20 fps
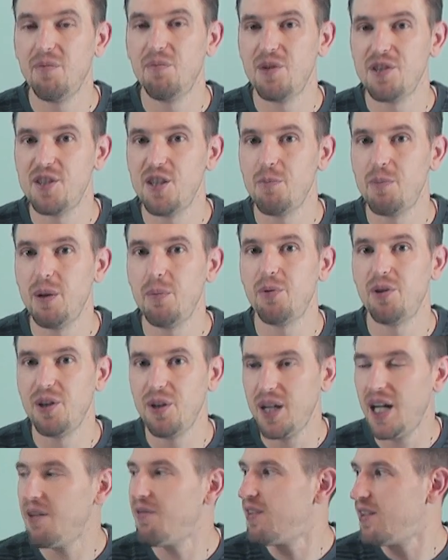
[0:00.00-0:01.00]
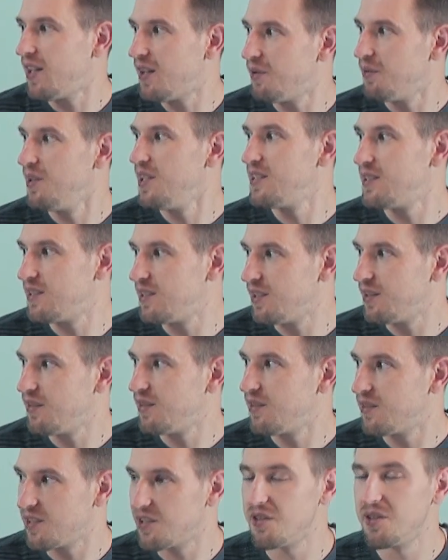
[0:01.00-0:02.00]
Even with 2 people, you have a lot of reason
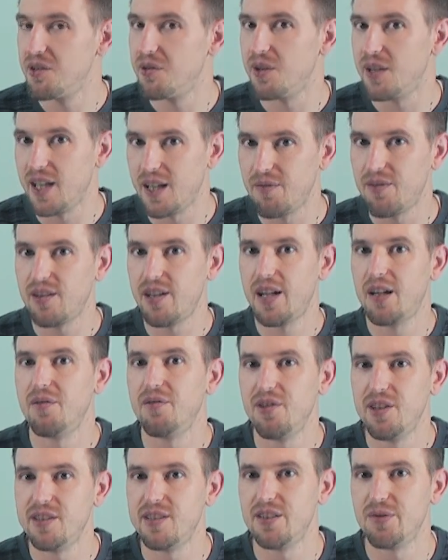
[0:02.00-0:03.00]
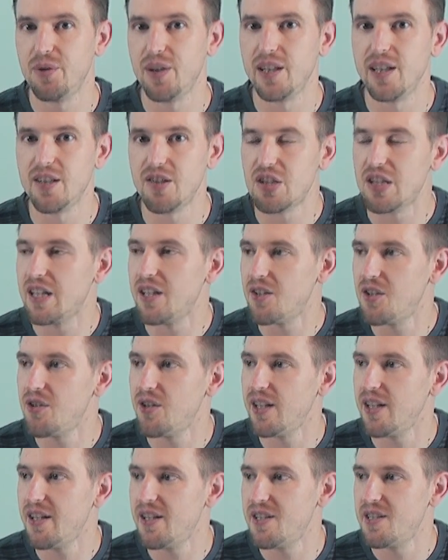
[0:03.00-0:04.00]
to do it. You have a lot of reason to initiate
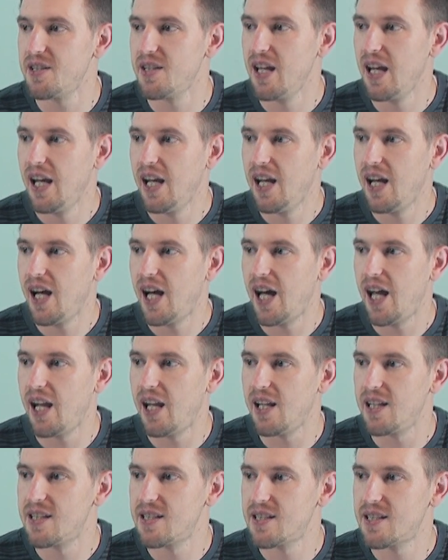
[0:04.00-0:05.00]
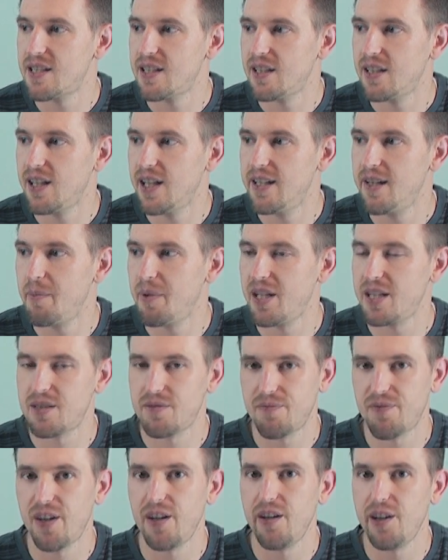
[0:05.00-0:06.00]
trades, and it's
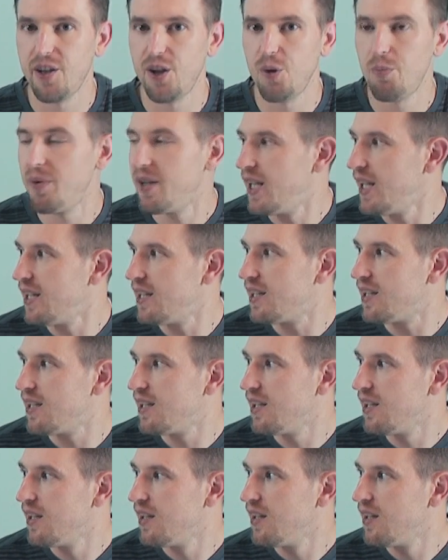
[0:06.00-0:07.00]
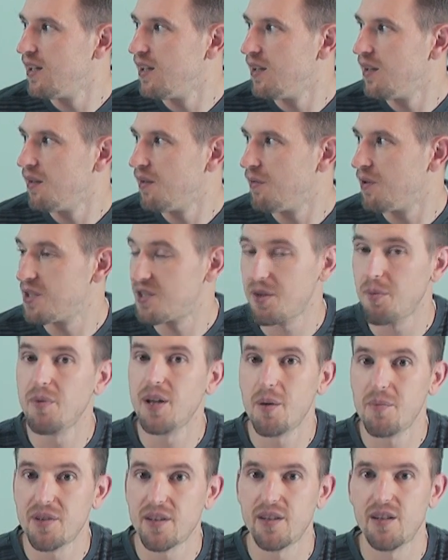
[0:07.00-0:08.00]
fairly open ended which
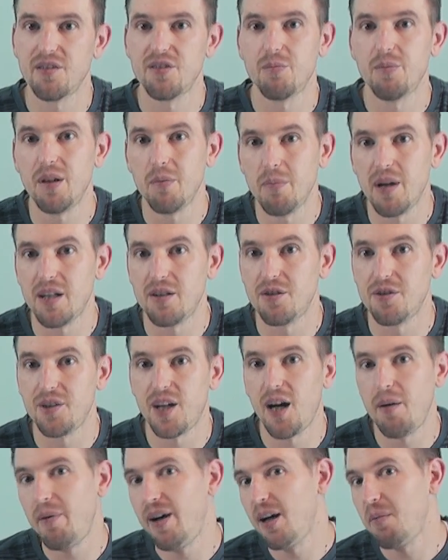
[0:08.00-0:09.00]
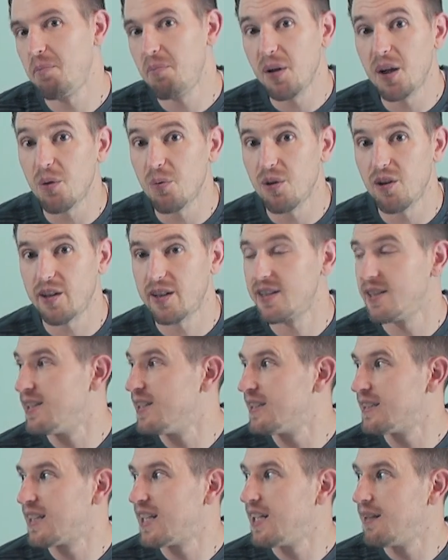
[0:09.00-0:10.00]
sometimes can also be a major drawback, but it works in
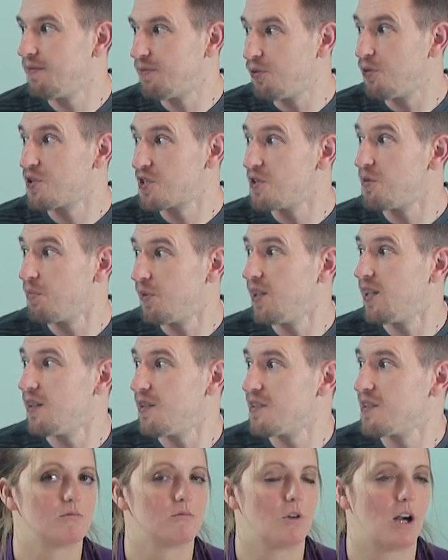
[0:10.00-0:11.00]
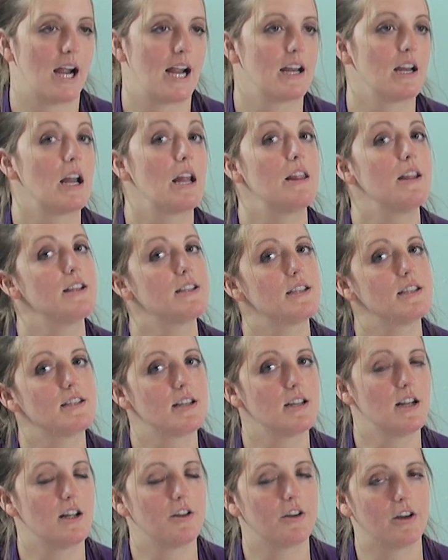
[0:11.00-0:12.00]
this game for 2 players. Right. And this is
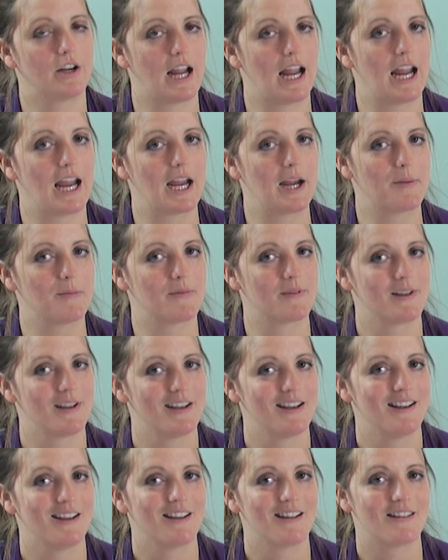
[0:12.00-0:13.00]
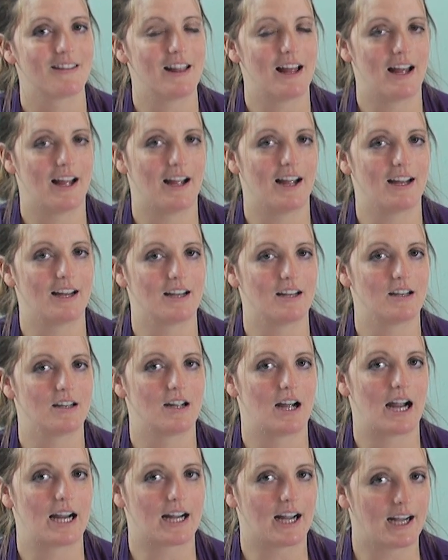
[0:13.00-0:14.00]
another game that
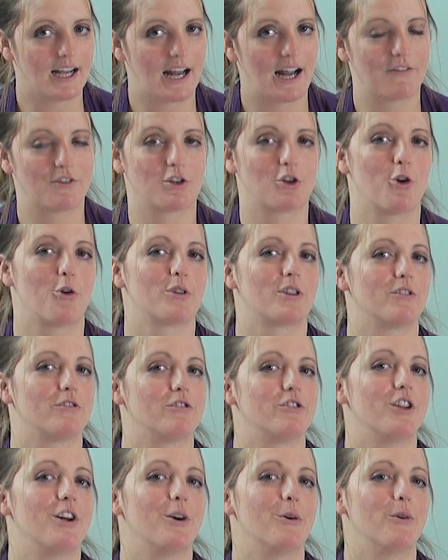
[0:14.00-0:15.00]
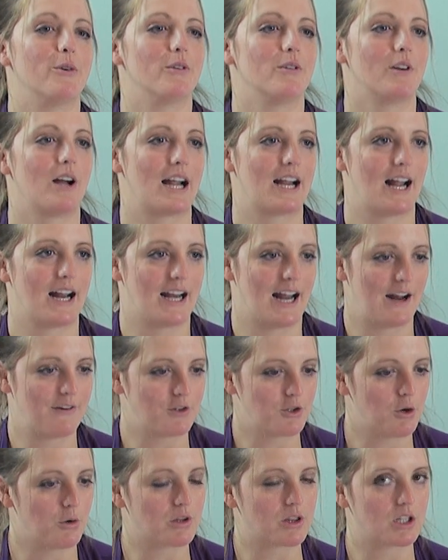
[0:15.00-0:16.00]
I kind of have to go with the flow. I kind of have
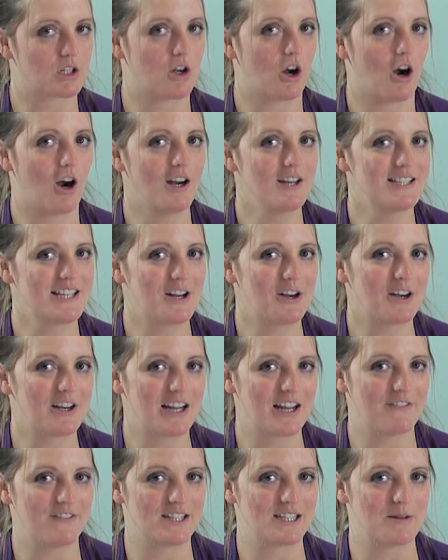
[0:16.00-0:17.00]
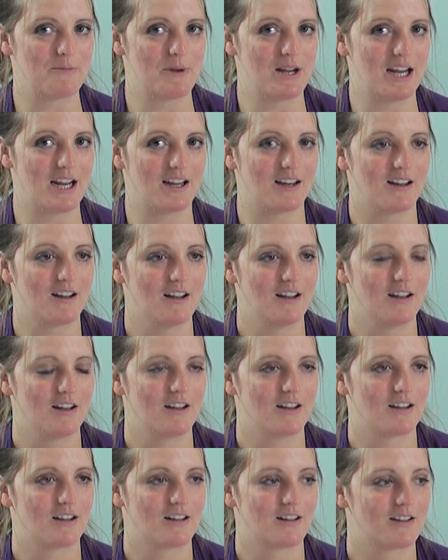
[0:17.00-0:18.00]
to go with the cards that are given to me.
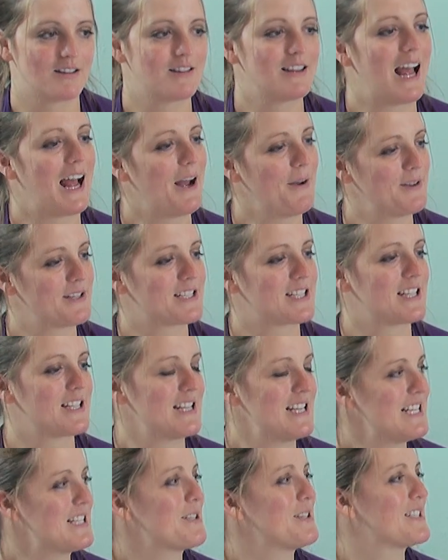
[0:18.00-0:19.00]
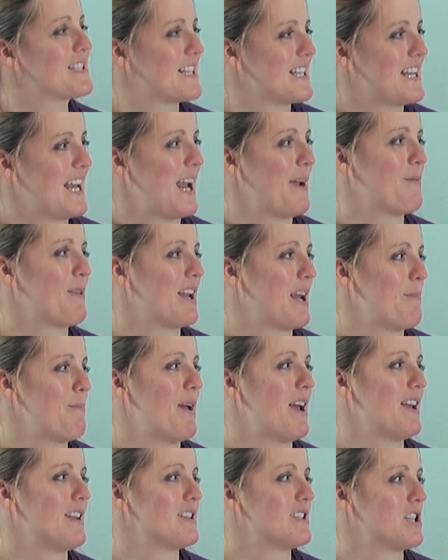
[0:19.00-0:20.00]
This is the game that I
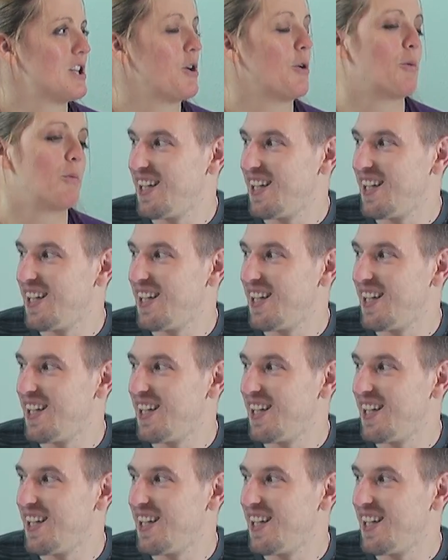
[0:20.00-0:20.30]
meant too.